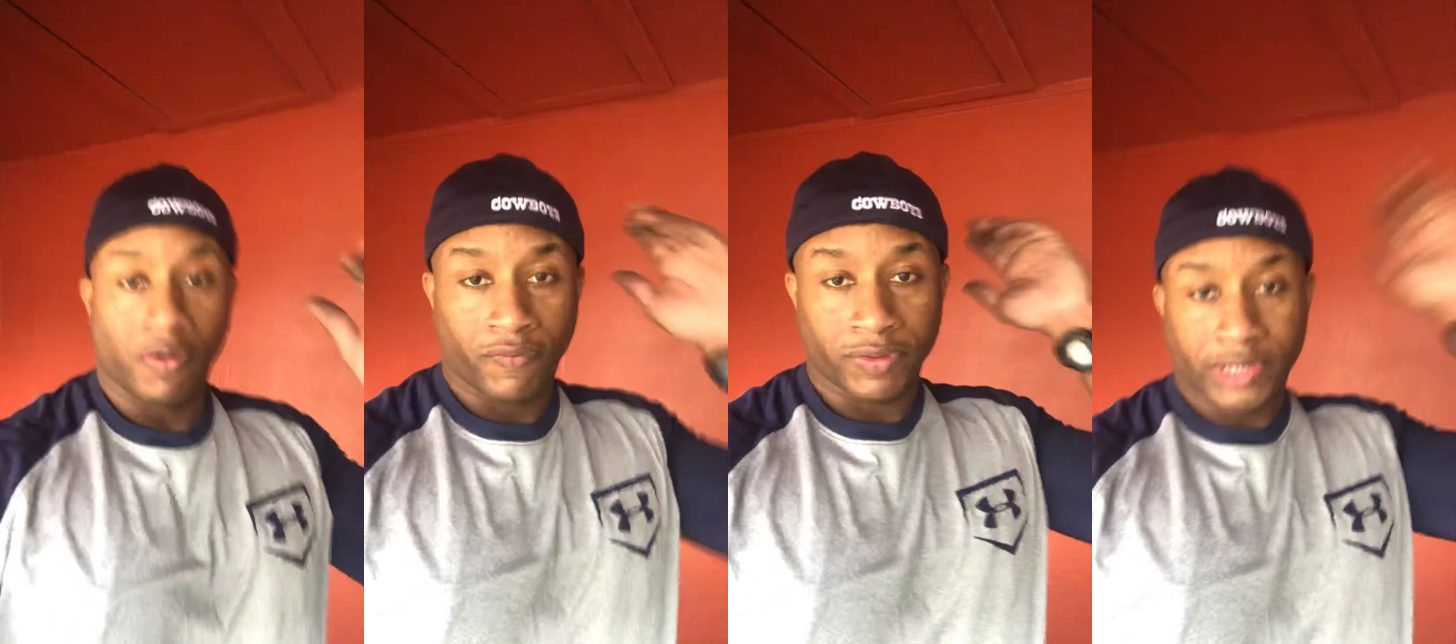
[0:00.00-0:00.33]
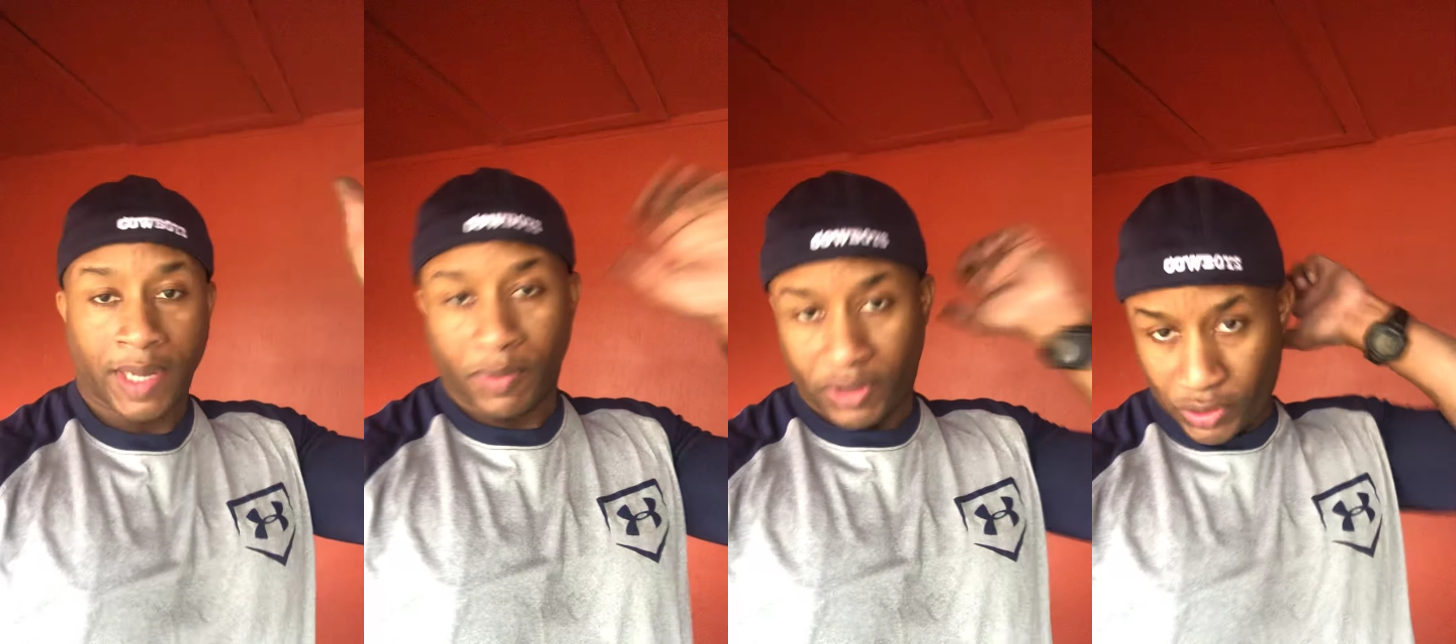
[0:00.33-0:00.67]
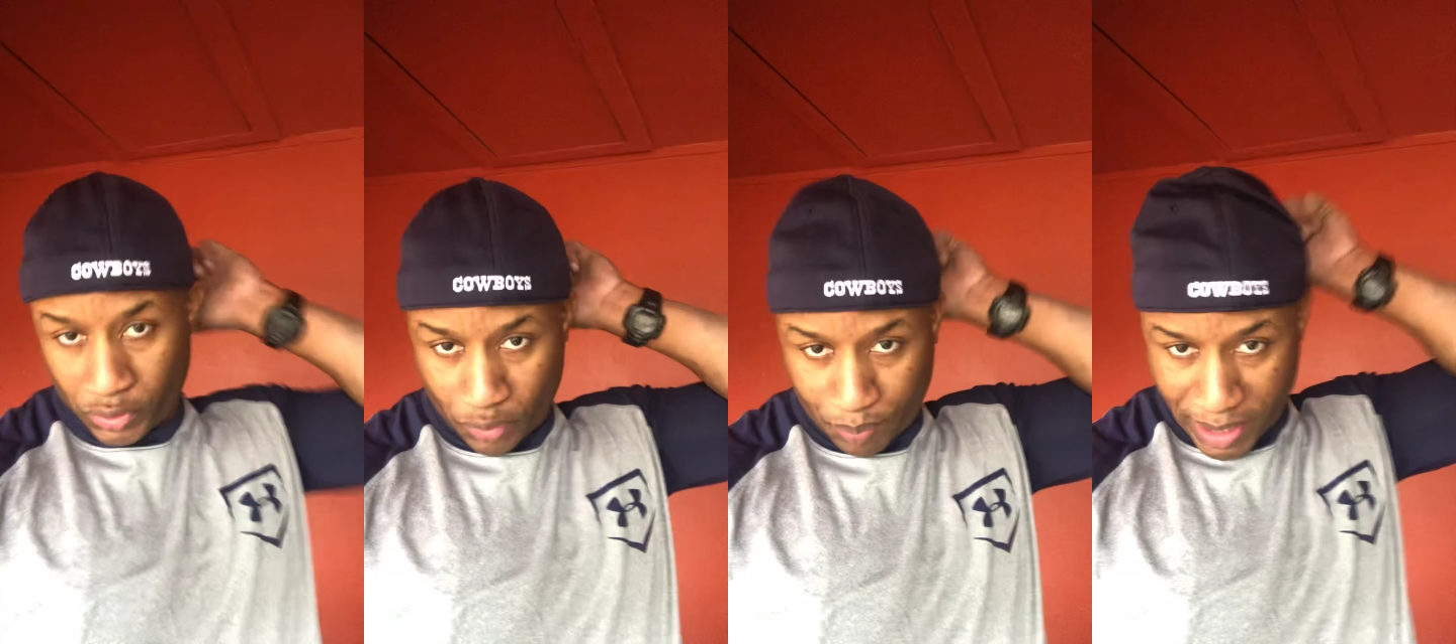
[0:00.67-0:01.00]
For some of
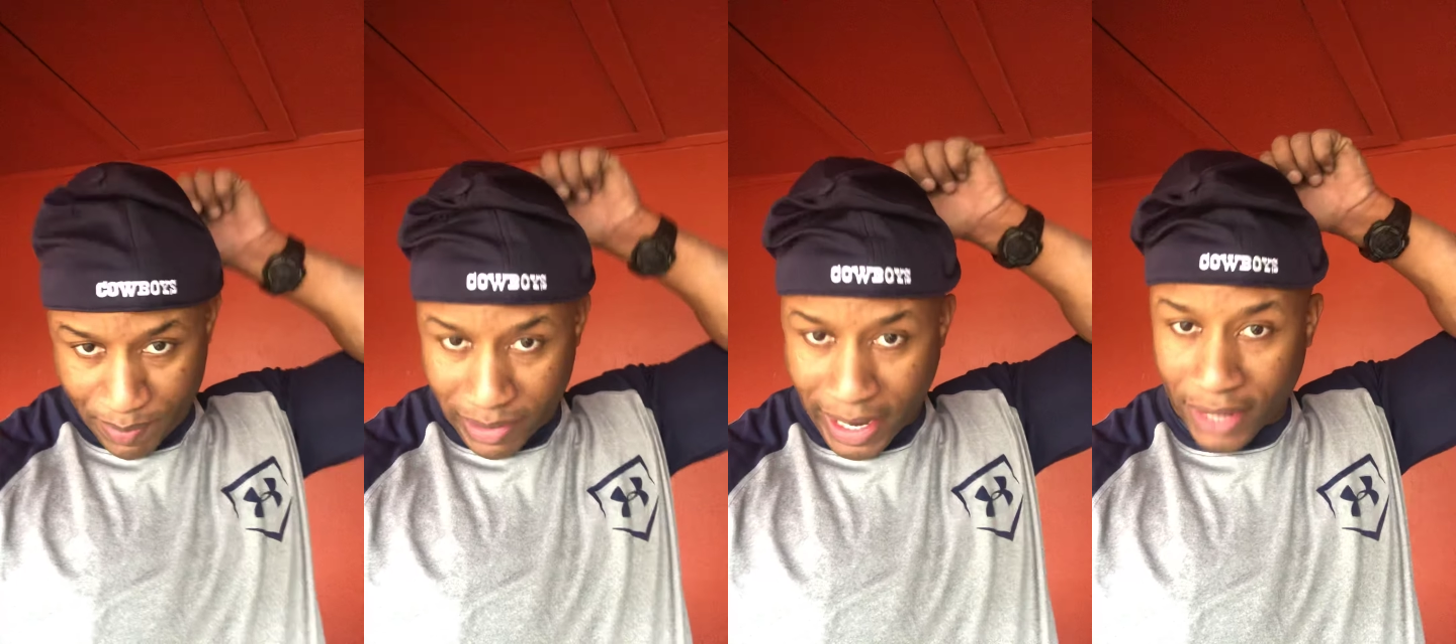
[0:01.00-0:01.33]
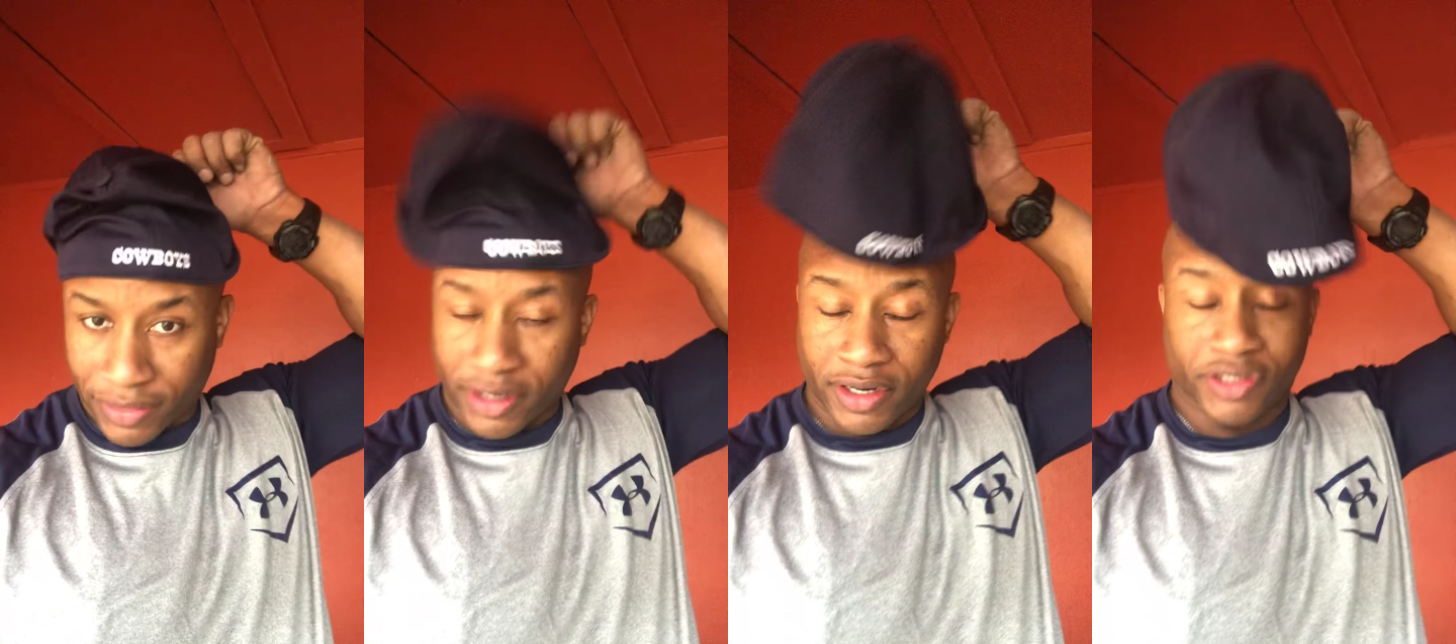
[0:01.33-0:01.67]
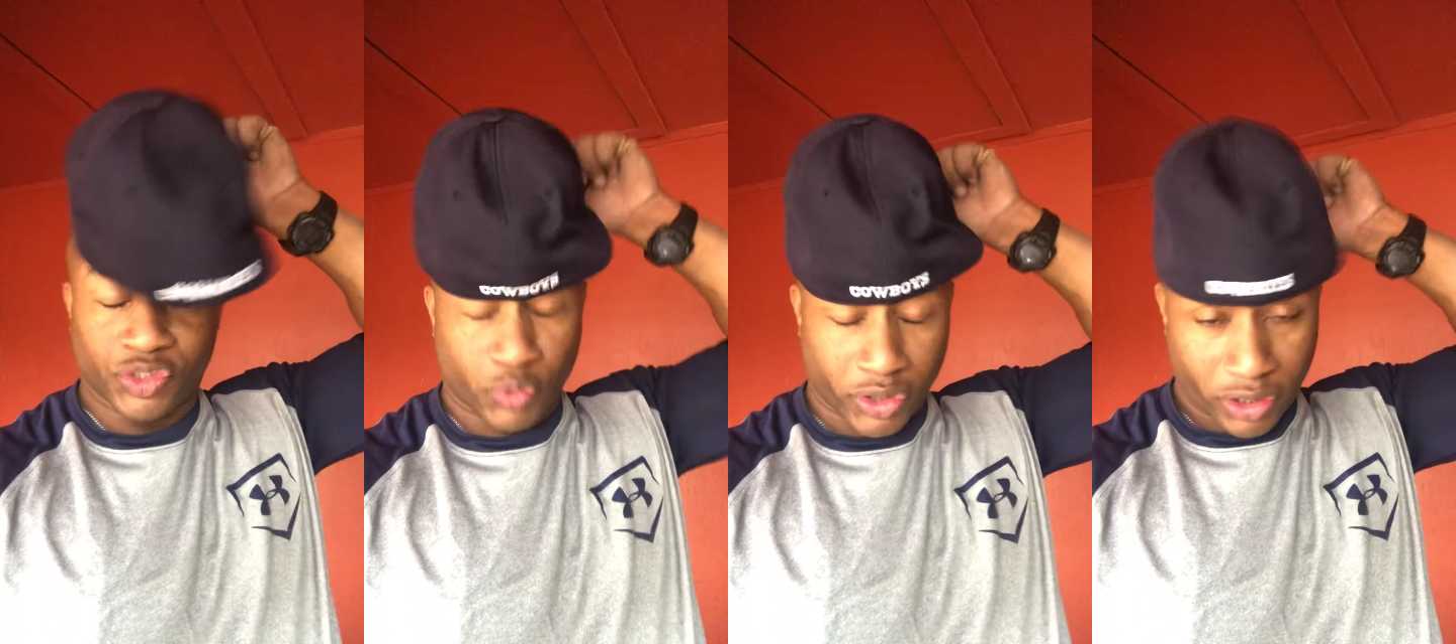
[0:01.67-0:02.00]
you people out there in
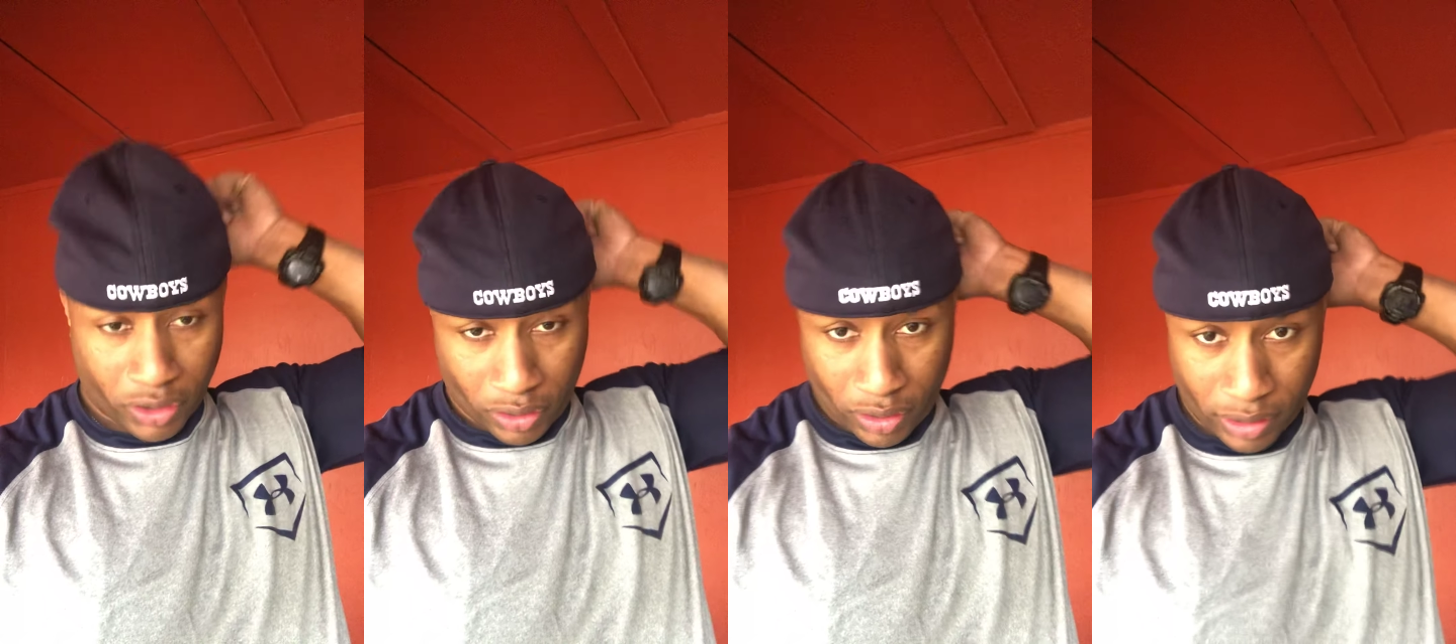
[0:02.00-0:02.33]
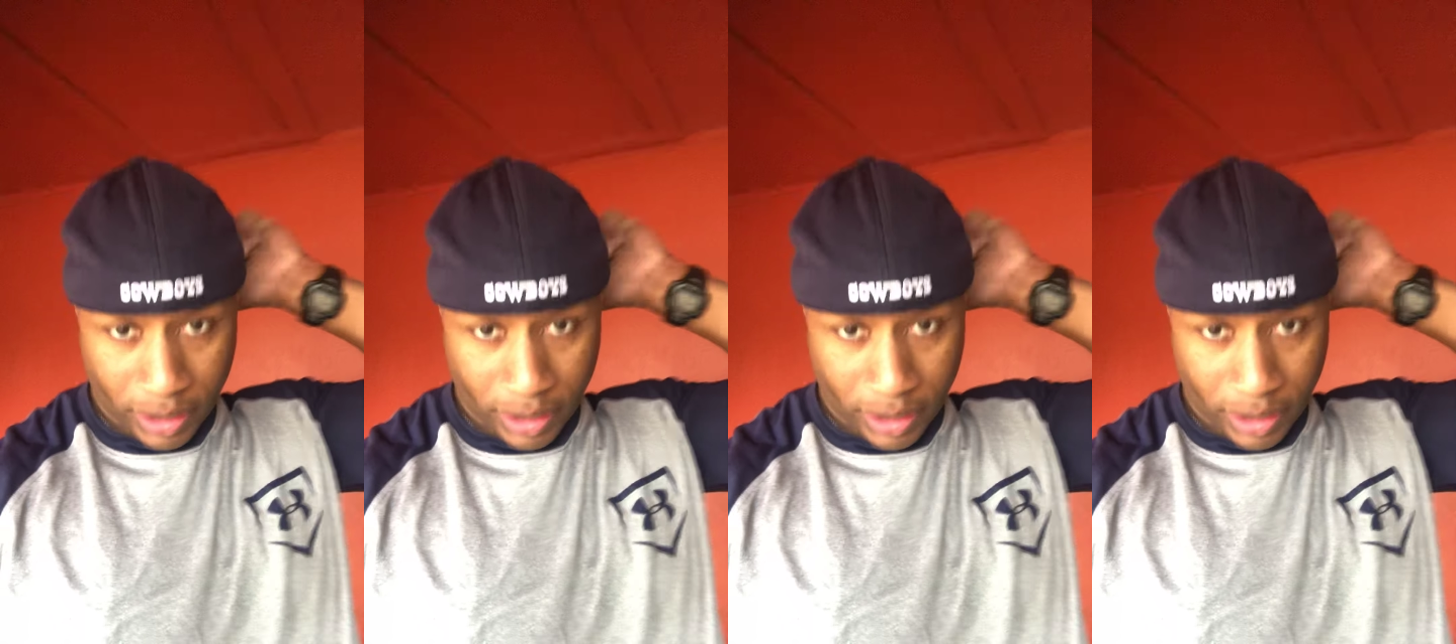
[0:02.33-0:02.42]
this world,